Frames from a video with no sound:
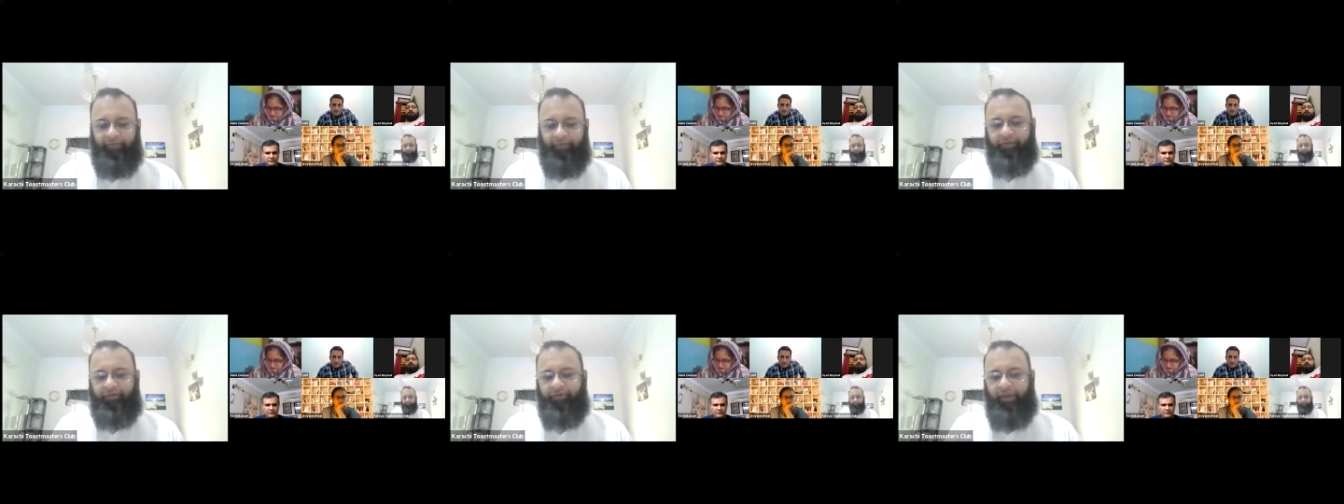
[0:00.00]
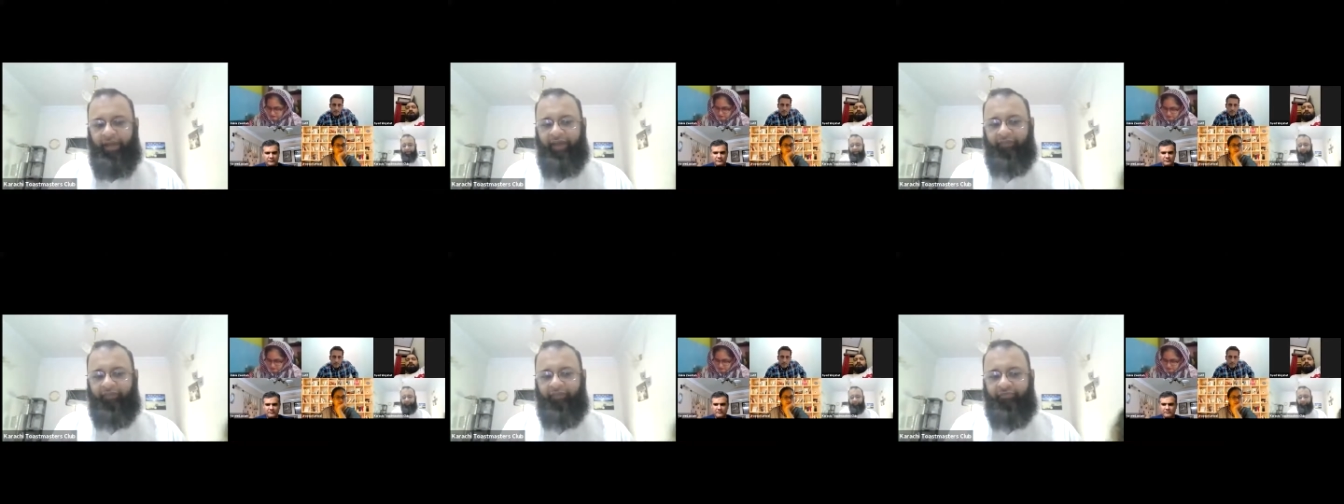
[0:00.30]
You
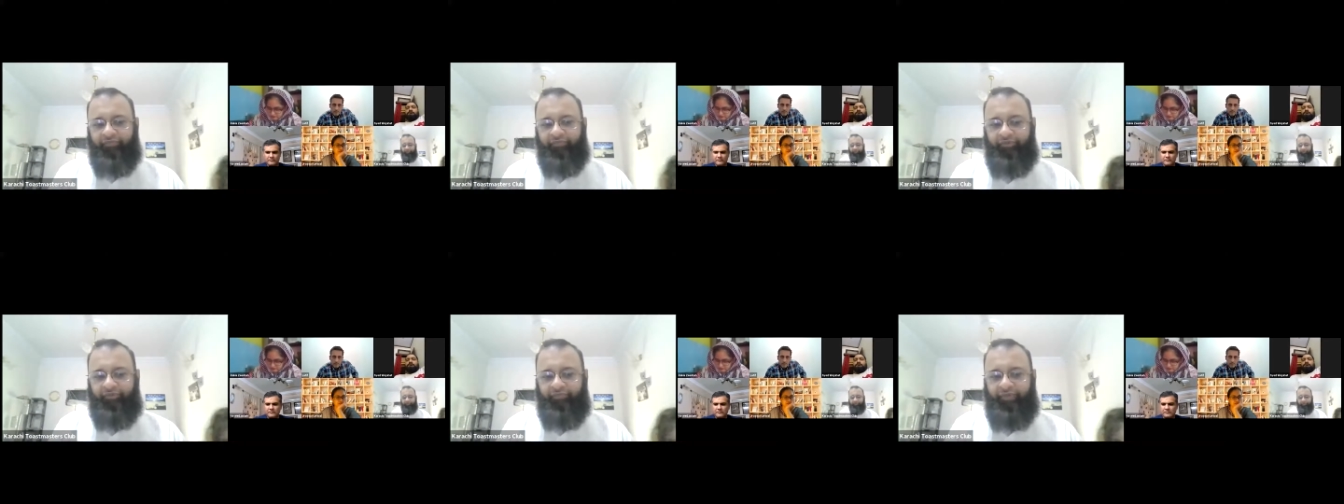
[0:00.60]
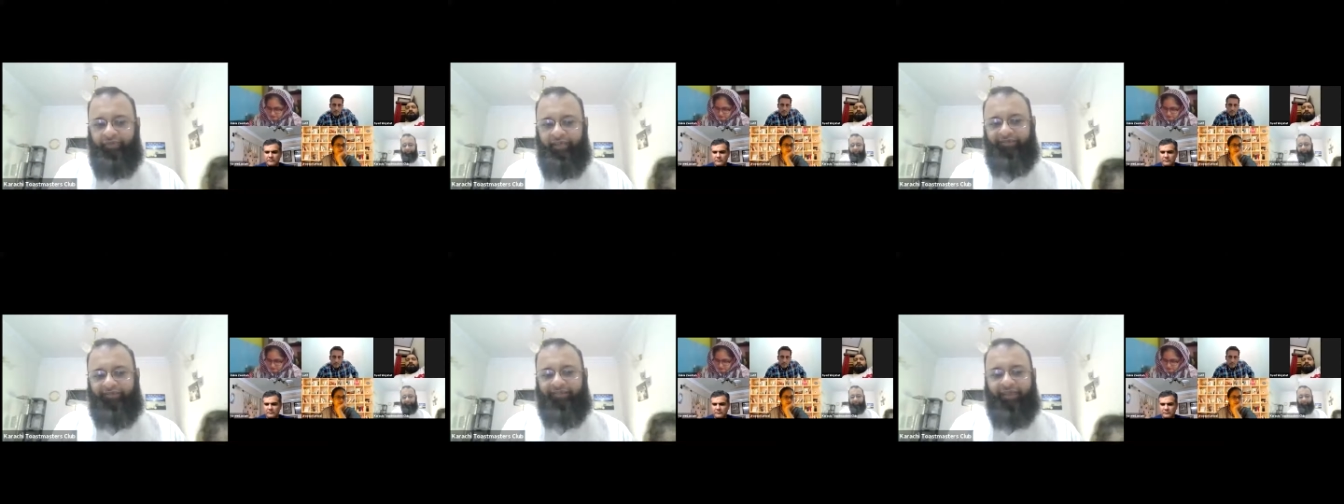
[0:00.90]
have to
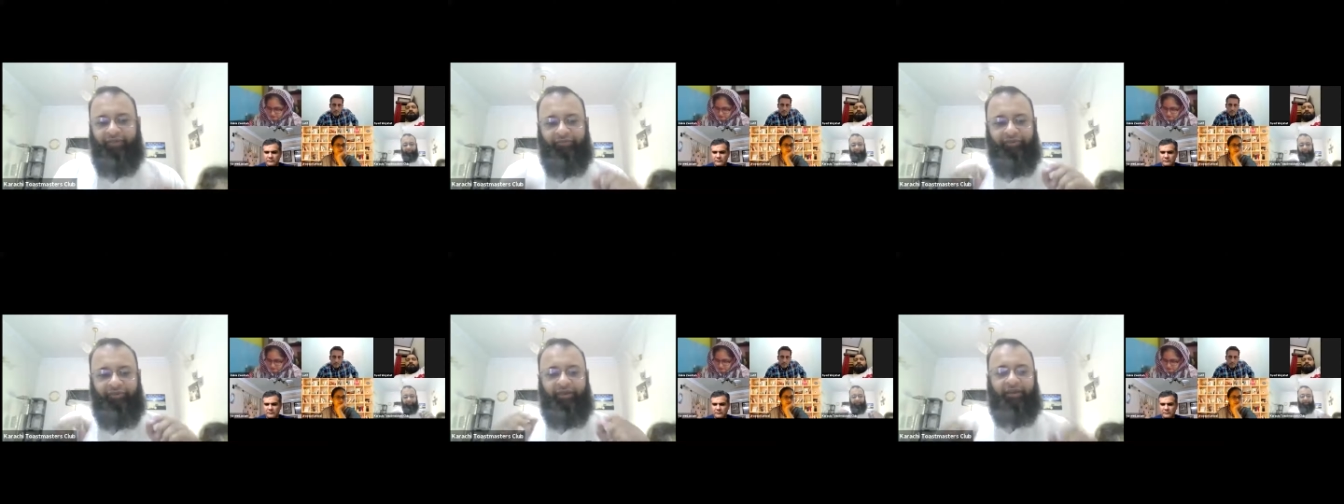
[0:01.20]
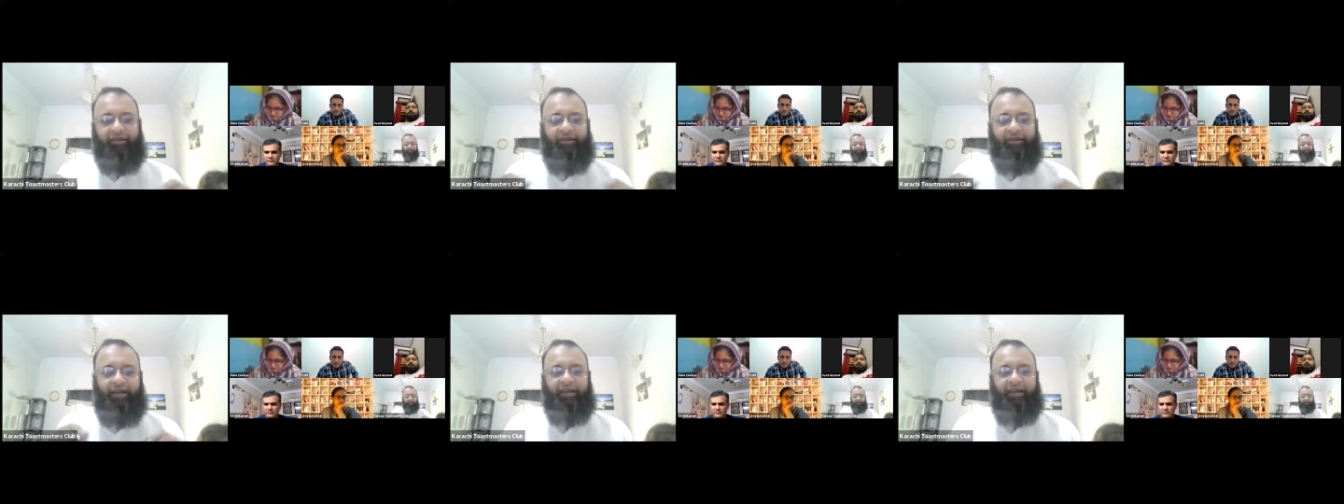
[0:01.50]
be
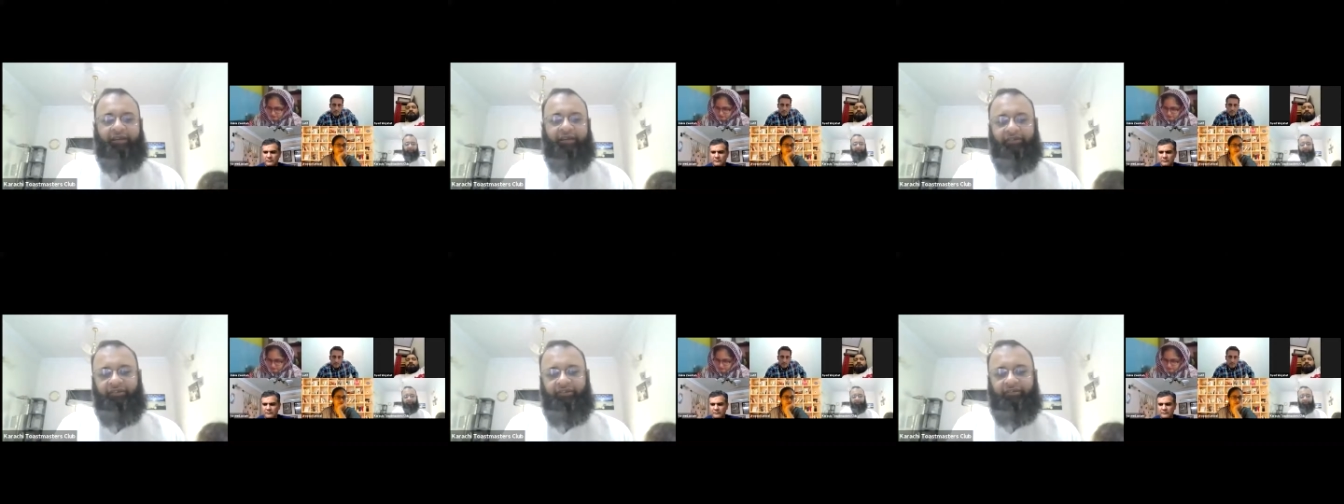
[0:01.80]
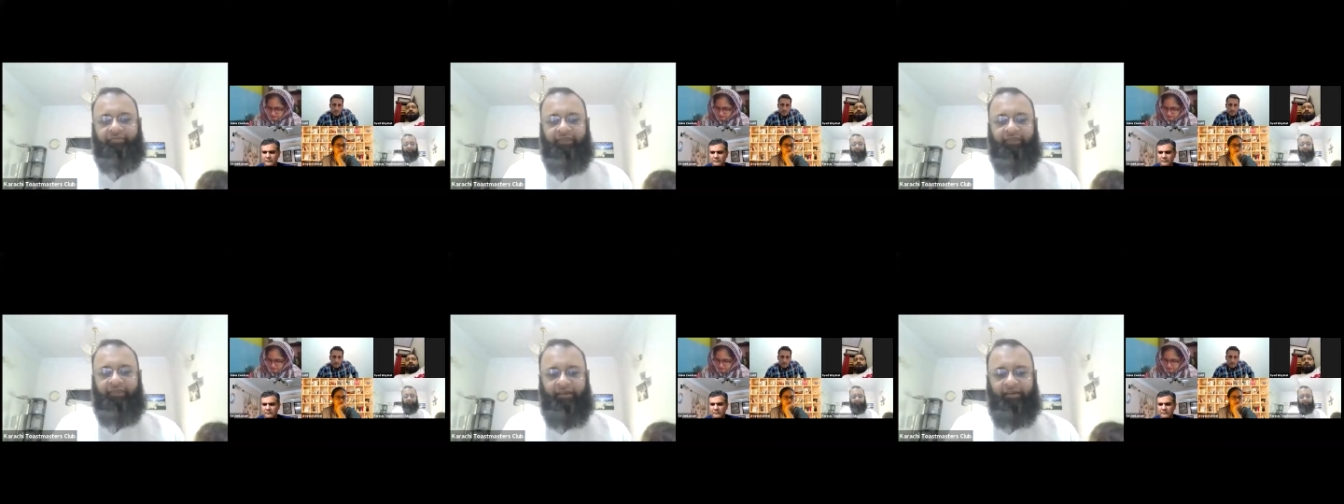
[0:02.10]
several kinds of
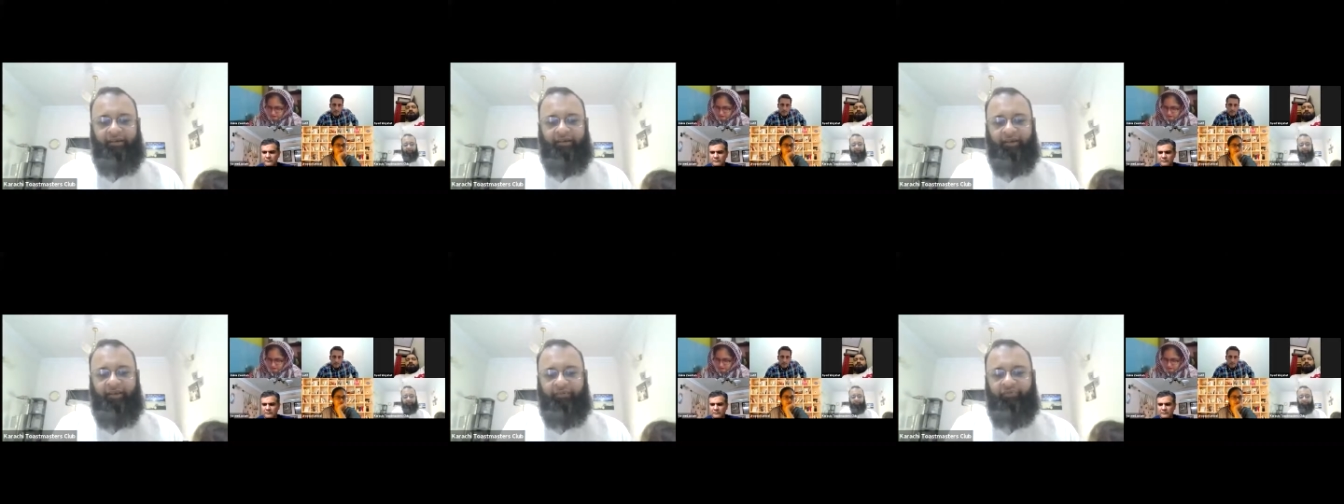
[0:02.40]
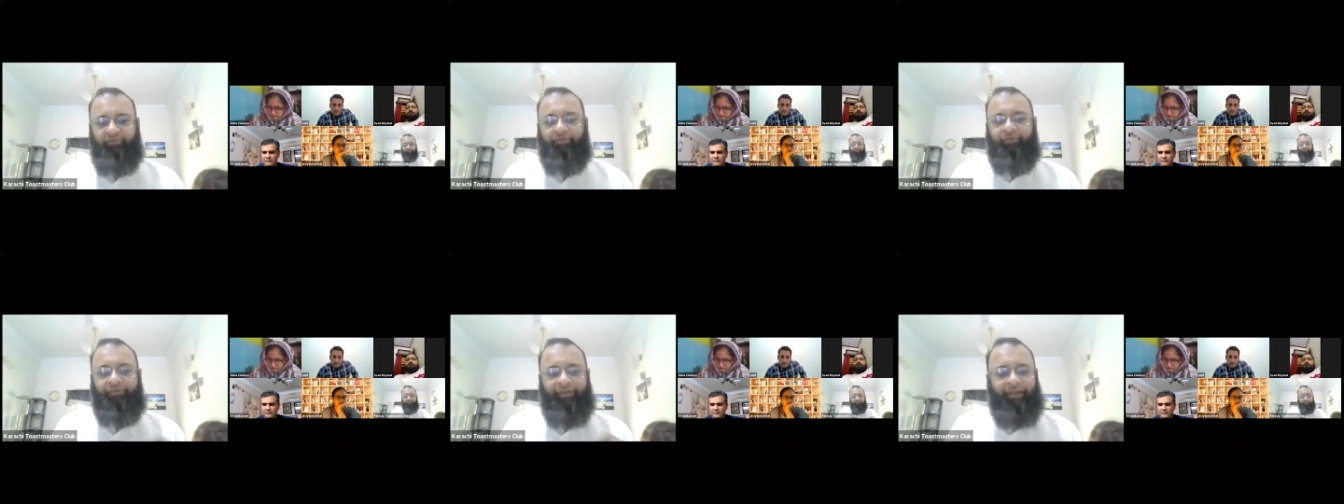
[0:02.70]
speaker
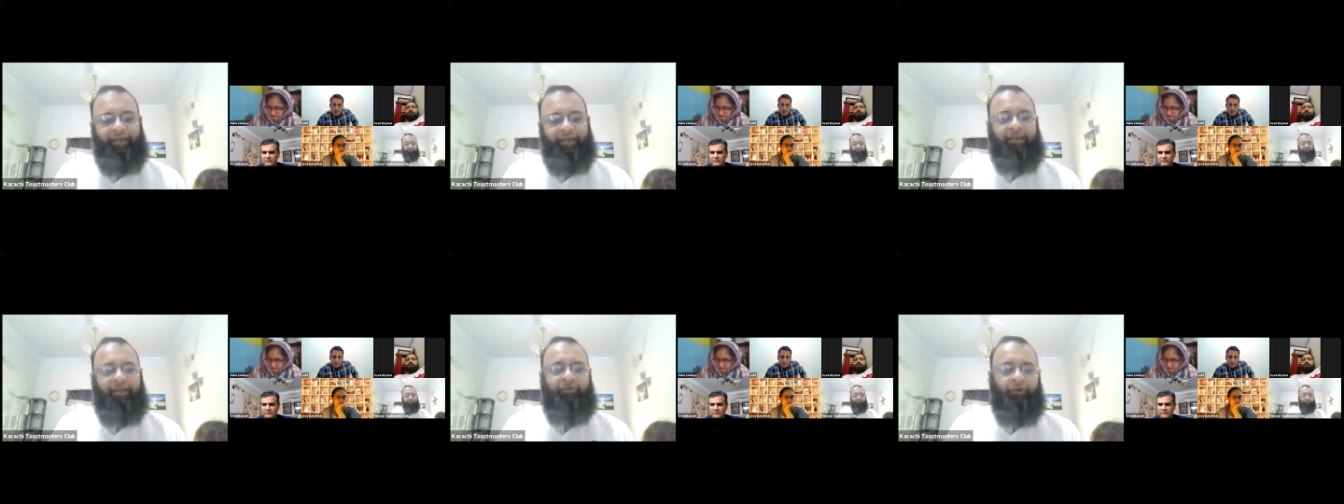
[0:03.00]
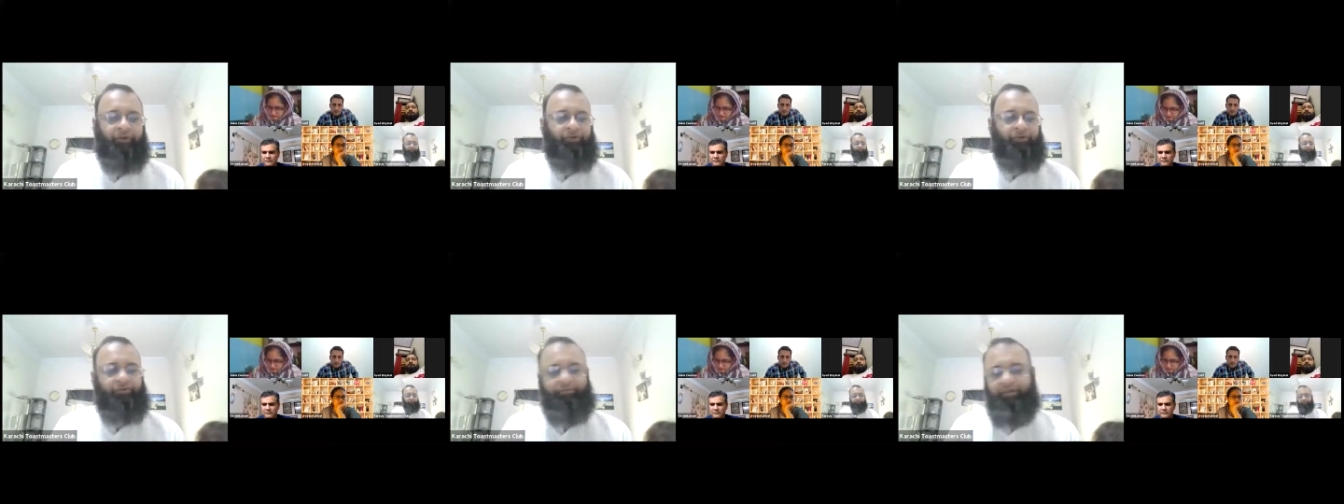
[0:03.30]
if you really
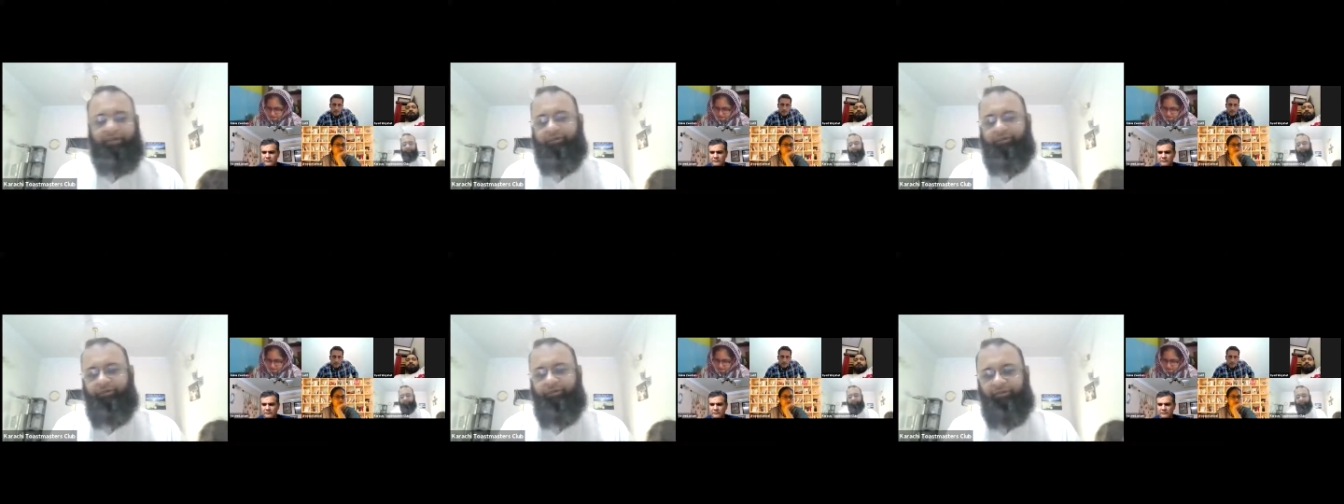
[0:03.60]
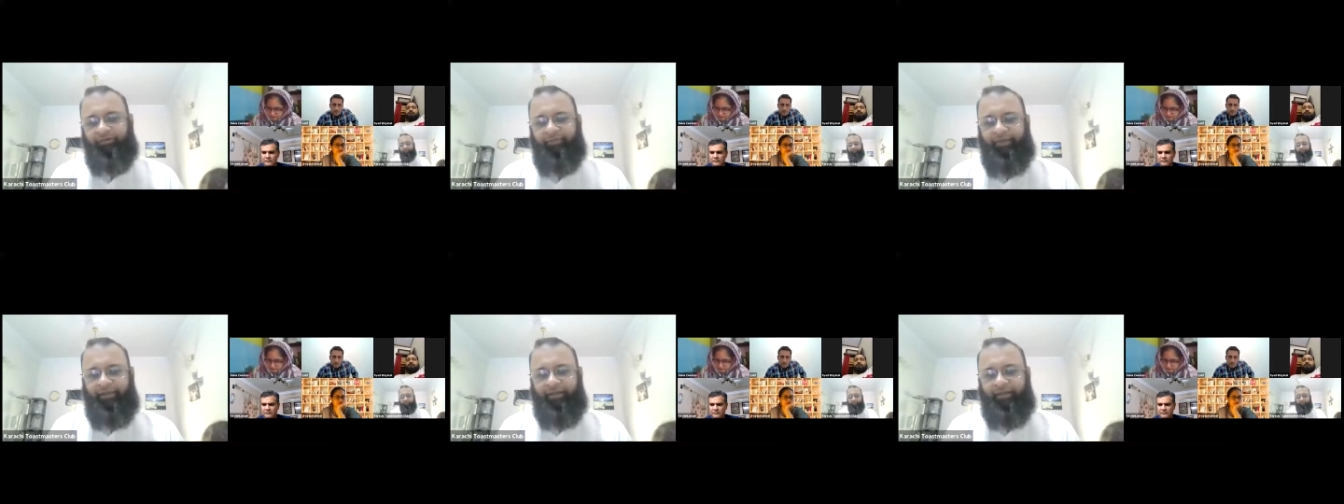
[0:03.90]
want to be a good
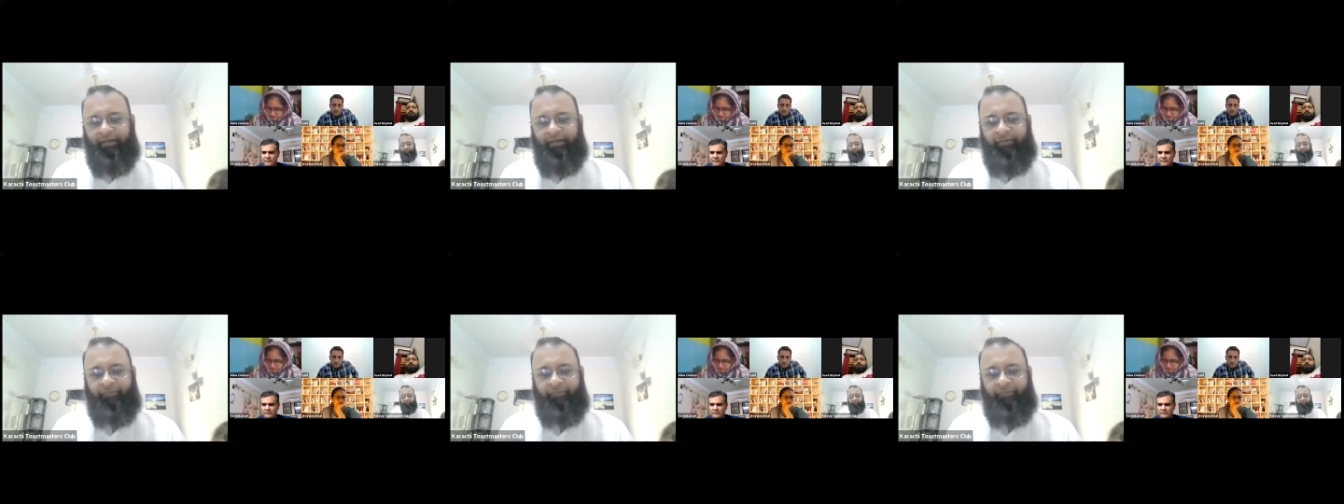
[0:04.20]
speaker.